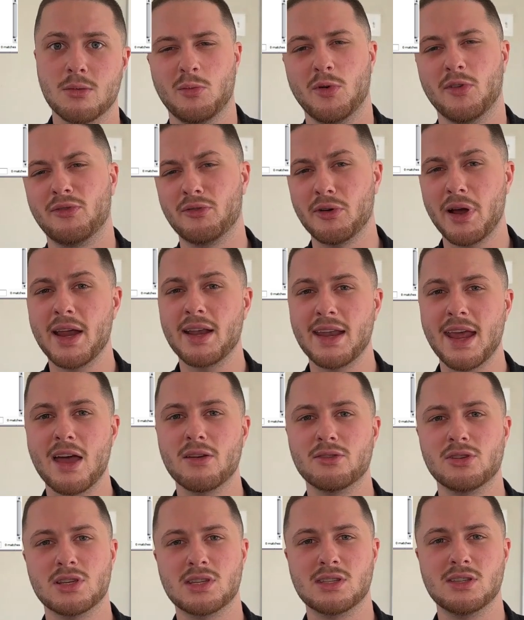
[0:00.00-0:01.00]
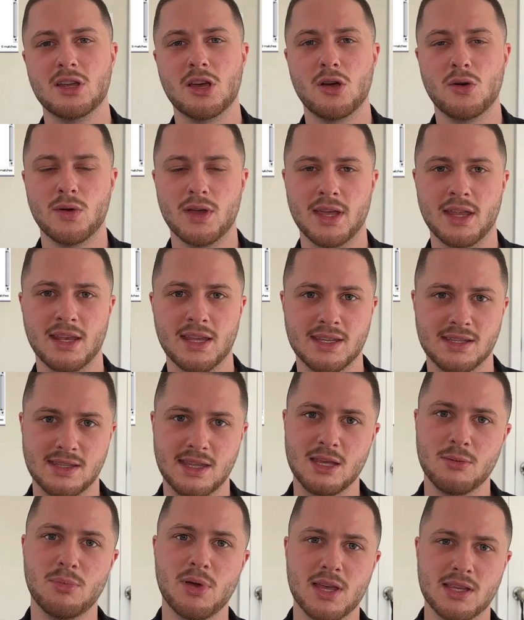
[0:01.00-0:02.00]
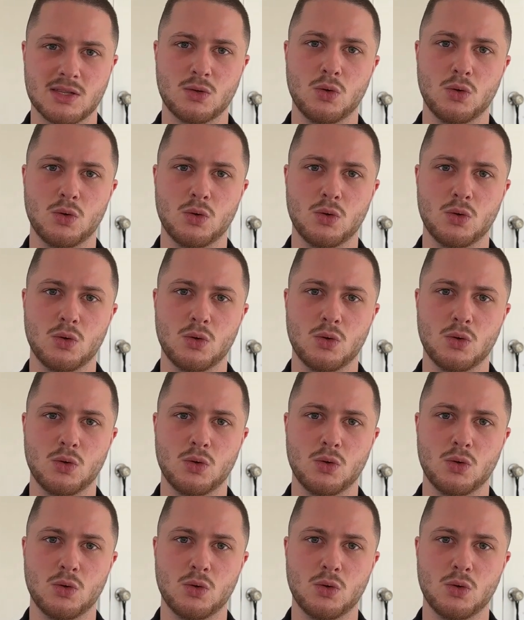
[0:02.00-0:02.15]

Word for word: But for right now, just know it is the best